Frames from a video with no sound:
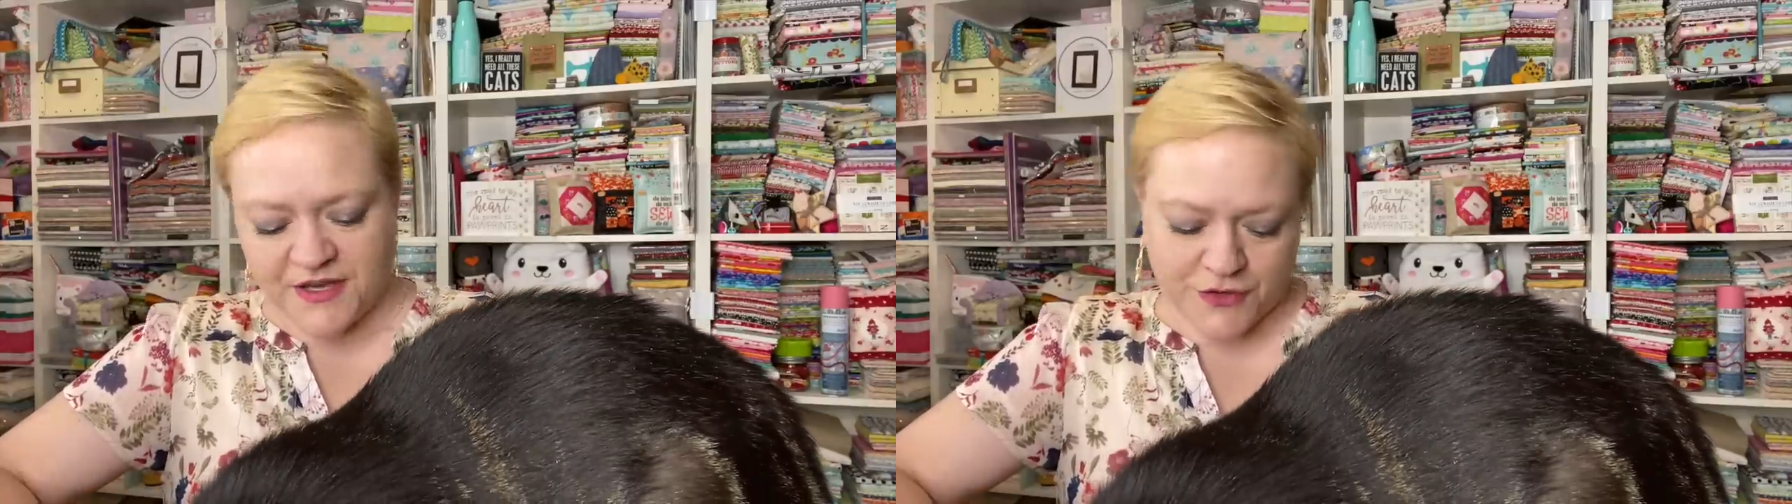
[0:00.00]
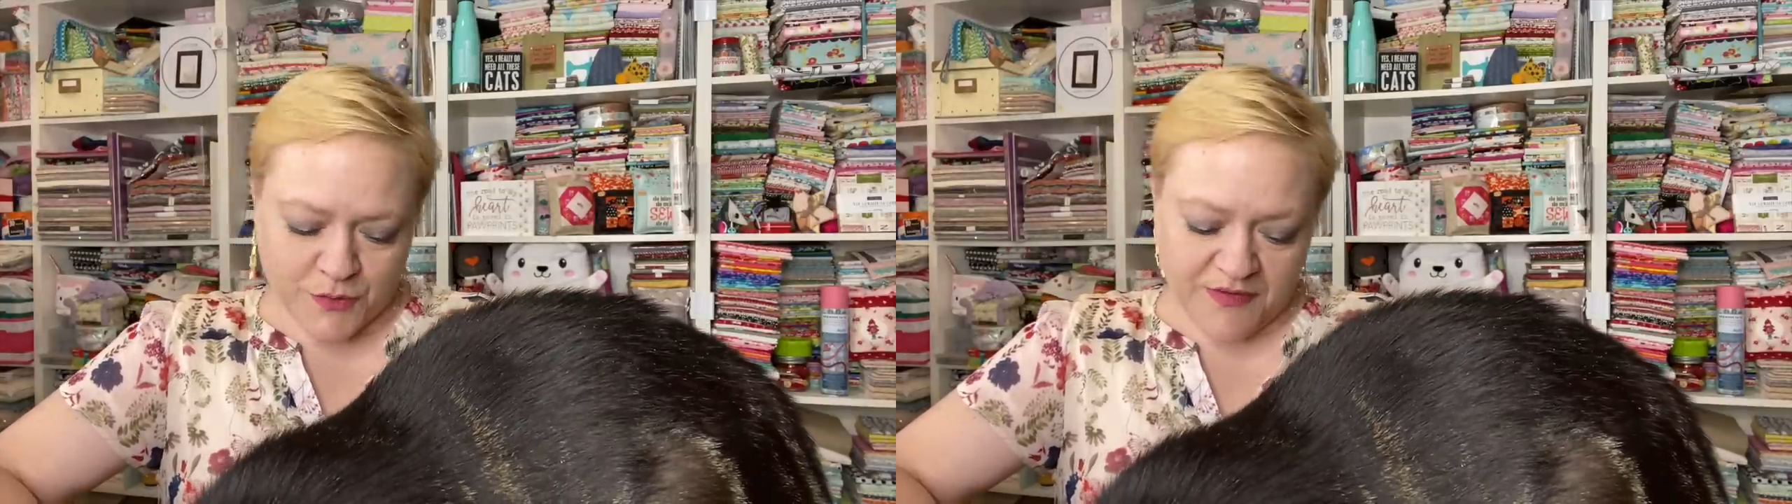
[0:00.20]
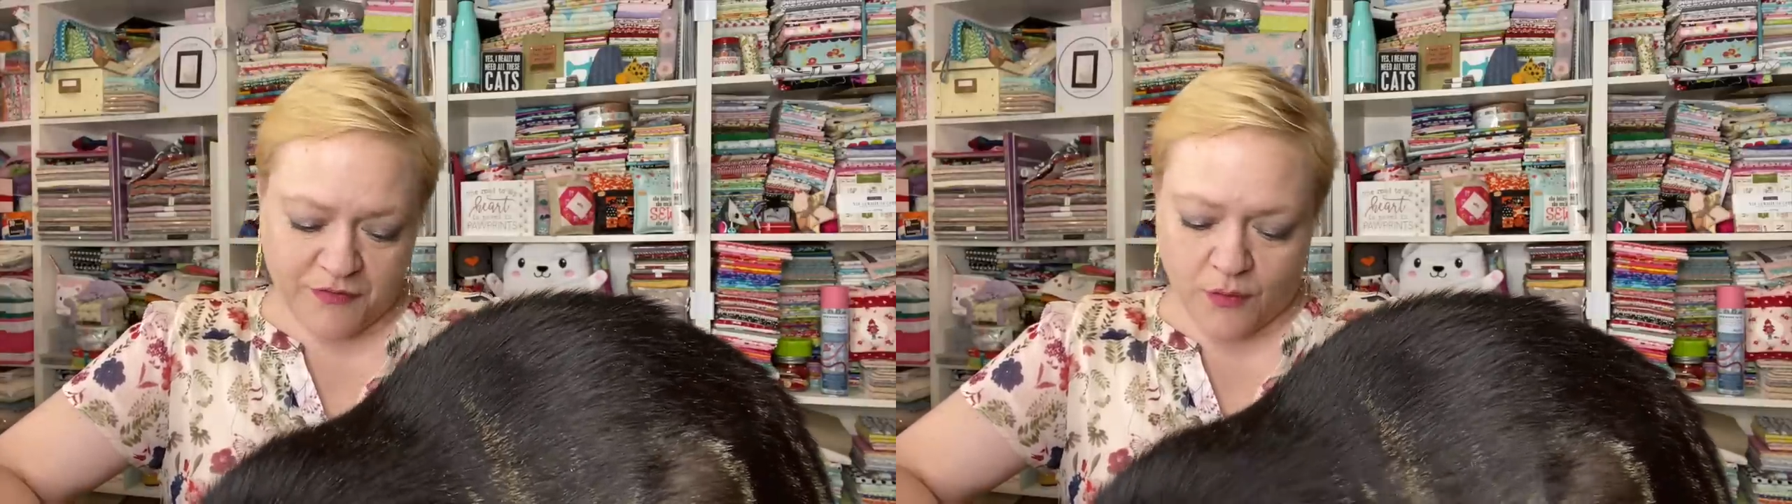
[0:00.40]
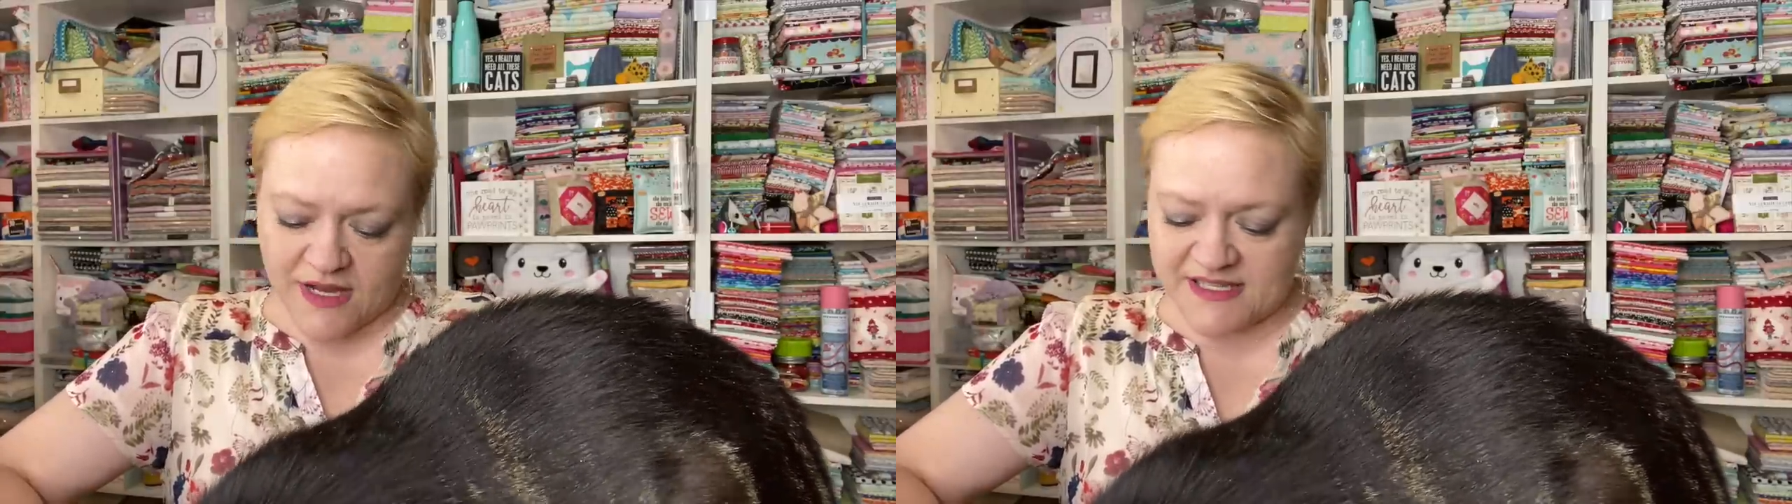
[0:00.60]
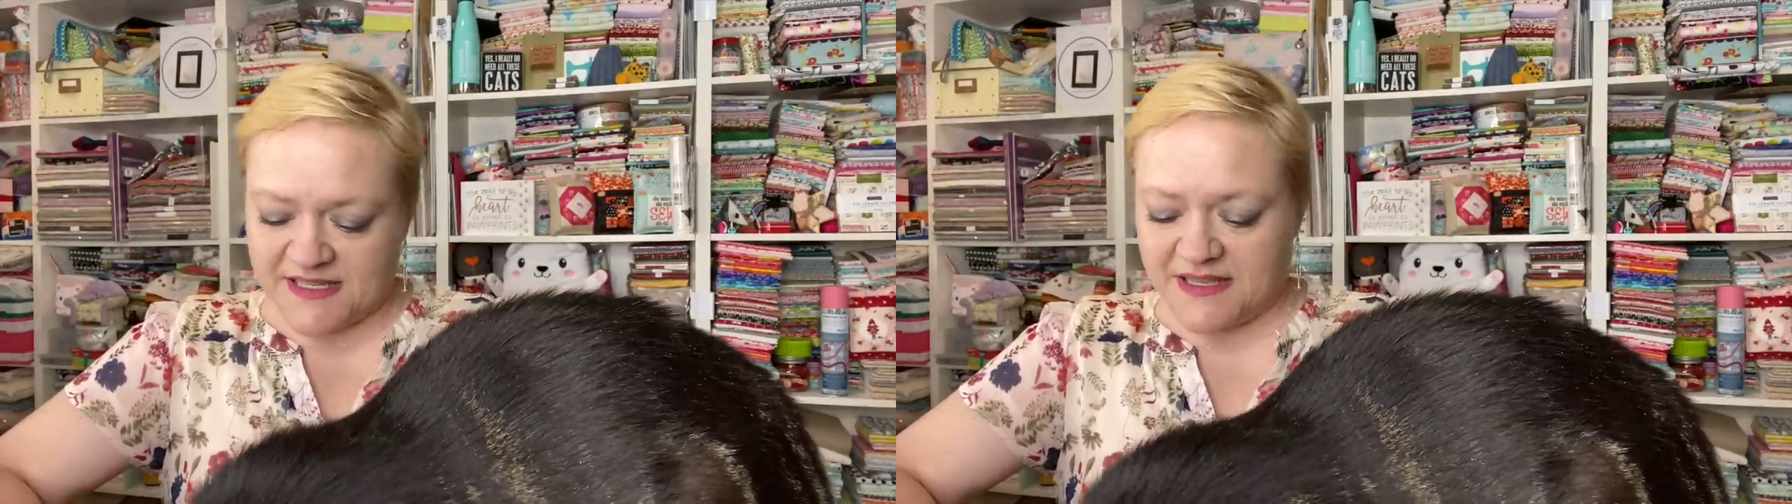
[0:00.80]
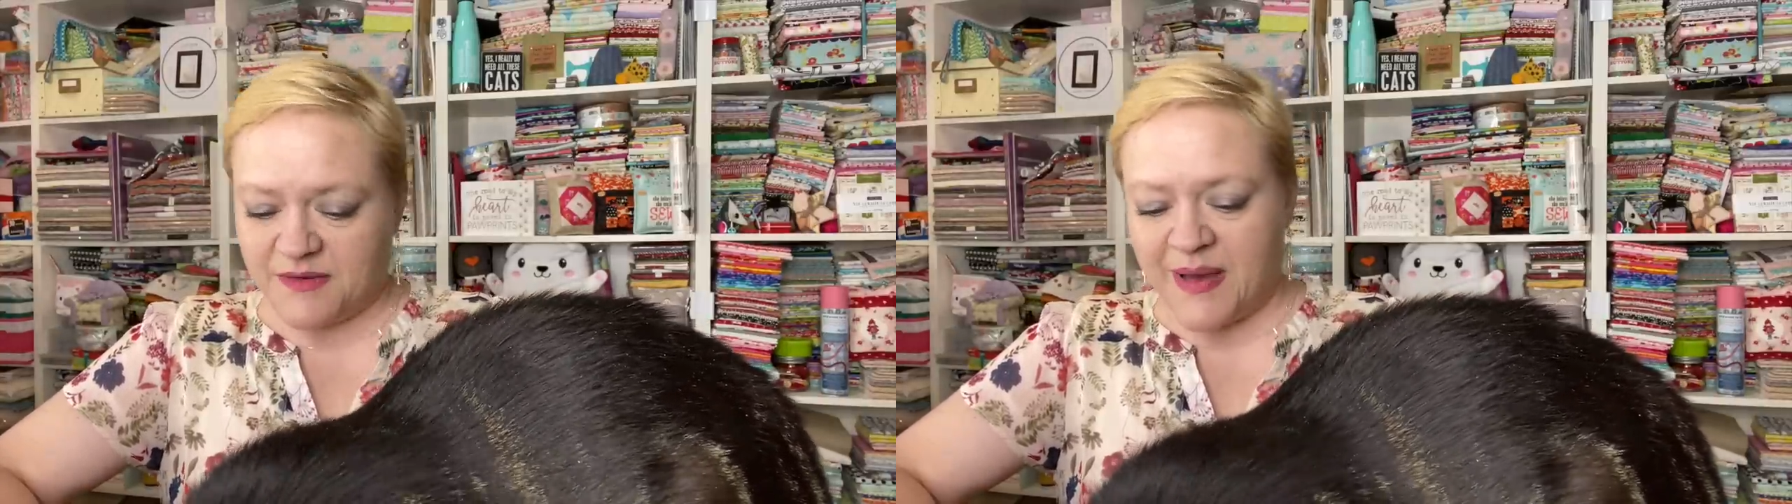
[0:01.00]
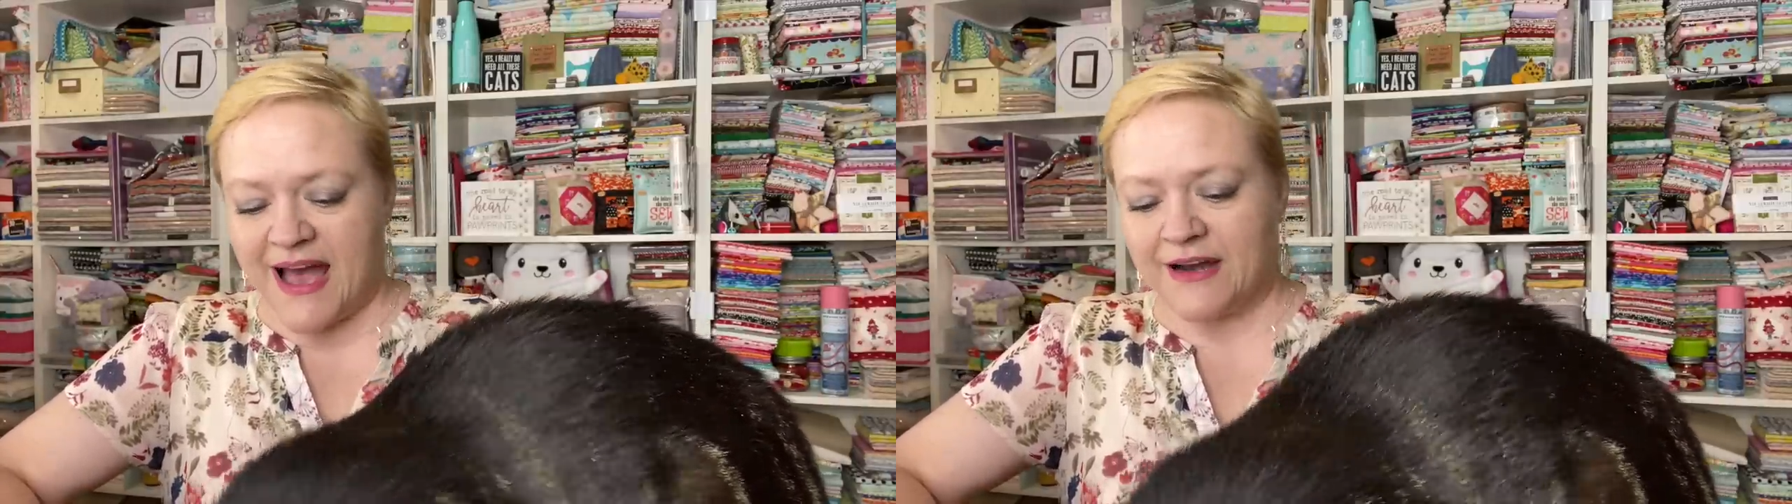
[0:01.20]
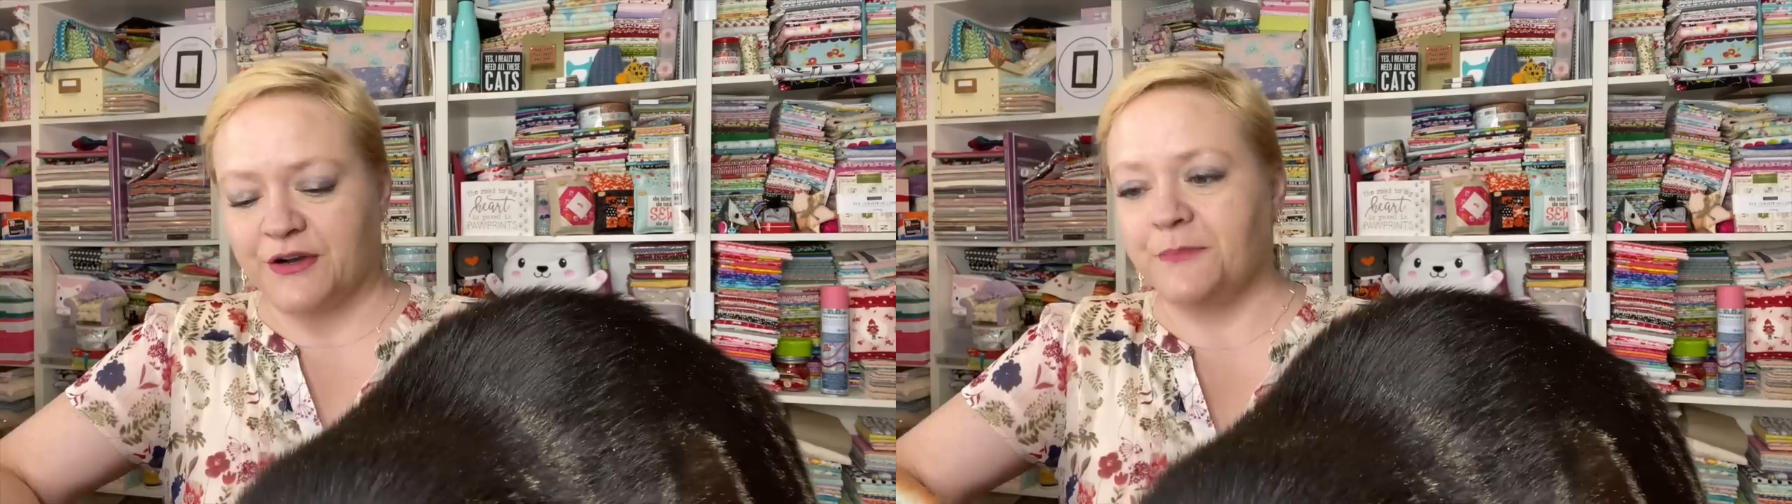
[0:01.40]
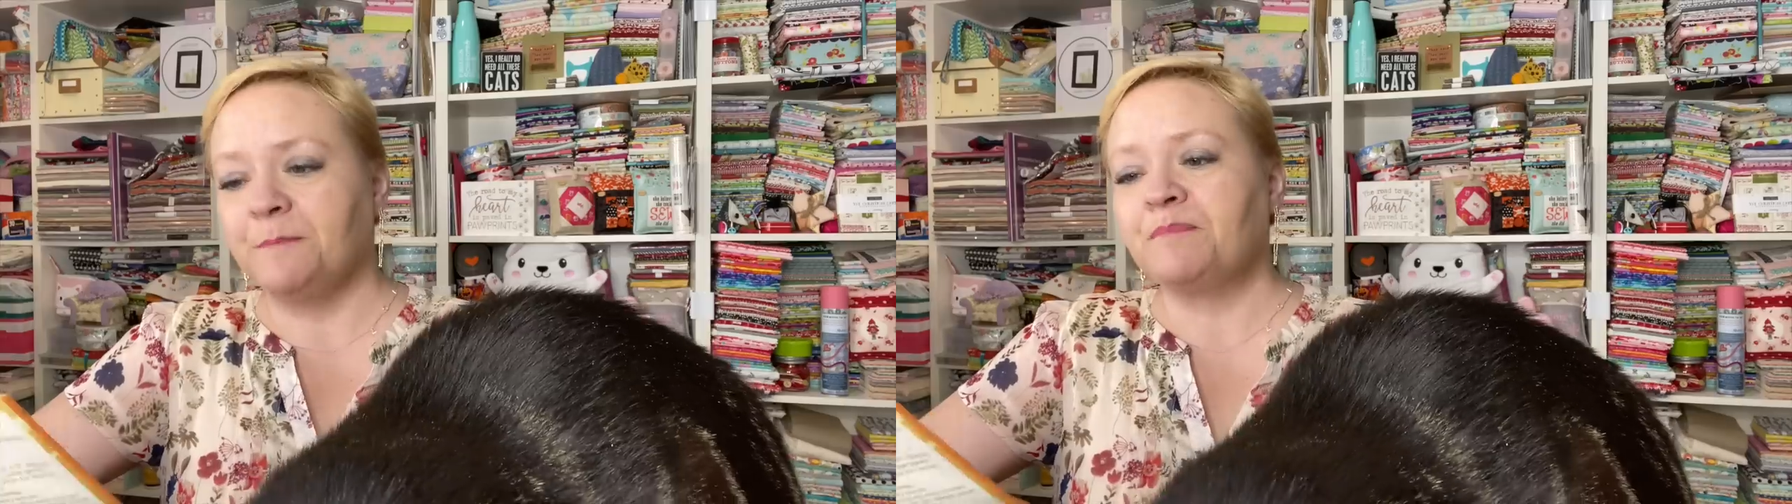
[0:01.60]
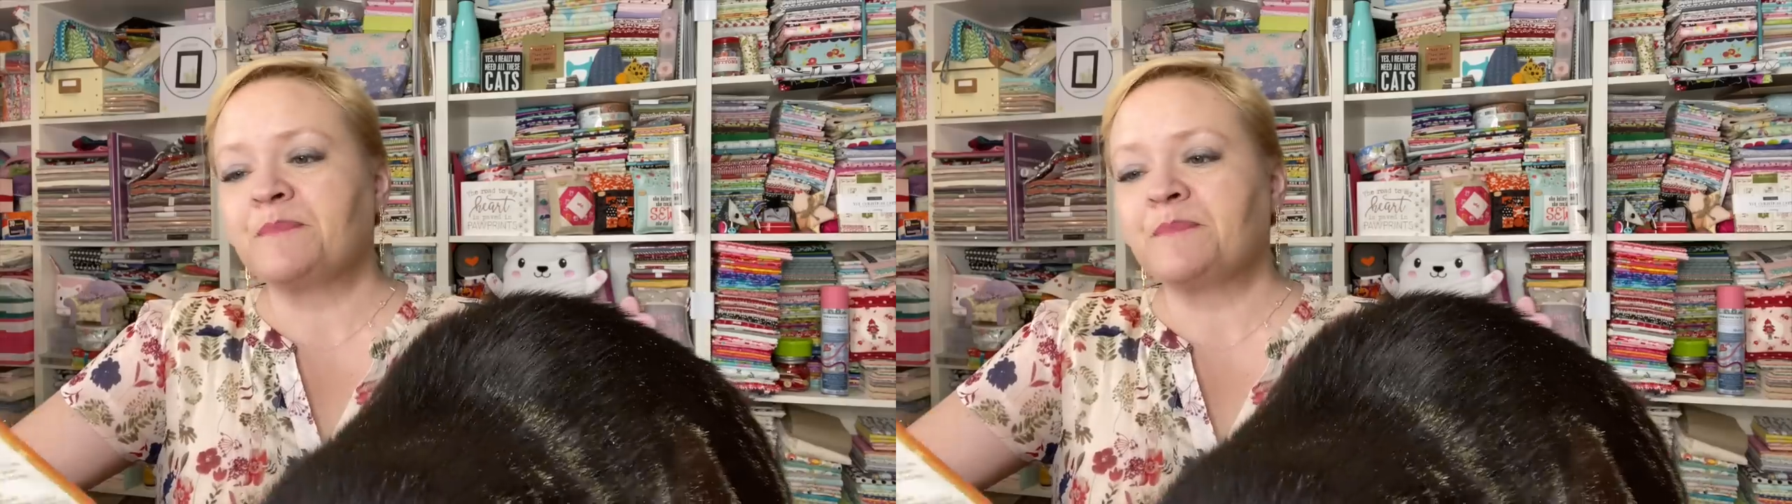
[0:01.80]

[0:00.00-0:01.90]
though, before I see the pattern,